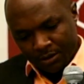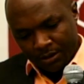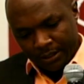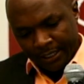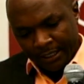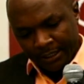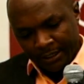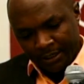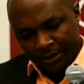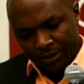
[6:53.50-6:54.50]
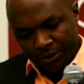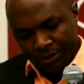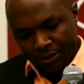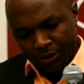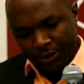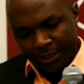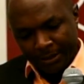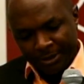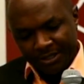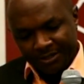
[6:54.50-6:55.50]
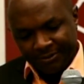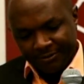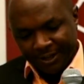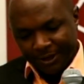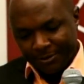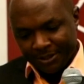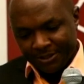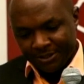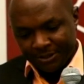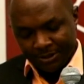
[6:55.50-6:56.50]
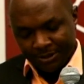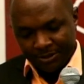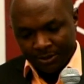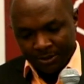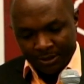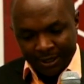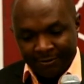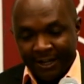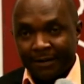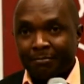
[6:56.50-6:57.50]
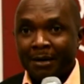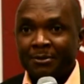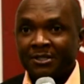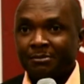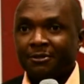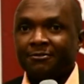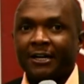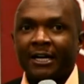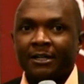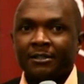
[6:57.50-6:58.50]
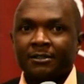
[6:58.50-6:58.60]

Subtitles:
Really, in the Ministry of Environment is also, I've had baptism of fire.